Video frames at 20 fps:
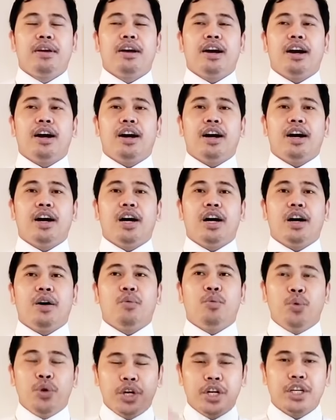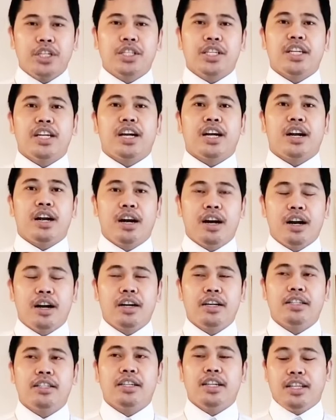uh, words in our heart.